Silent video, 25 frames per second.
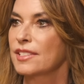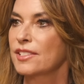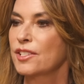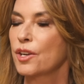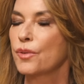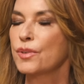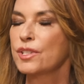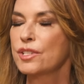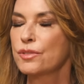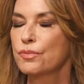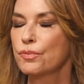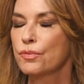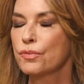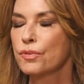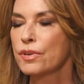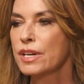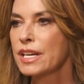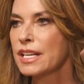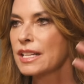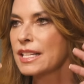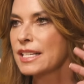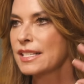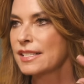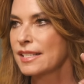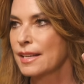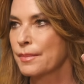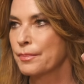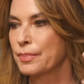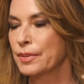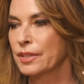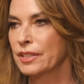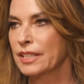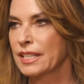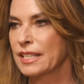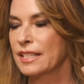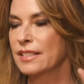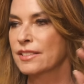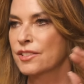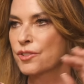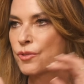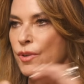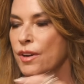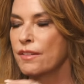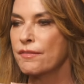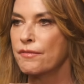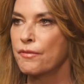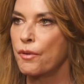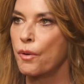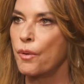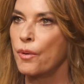So it's really simple and
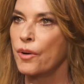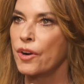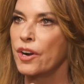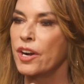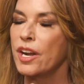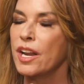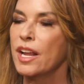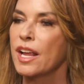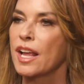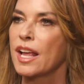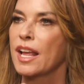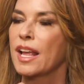straightforward.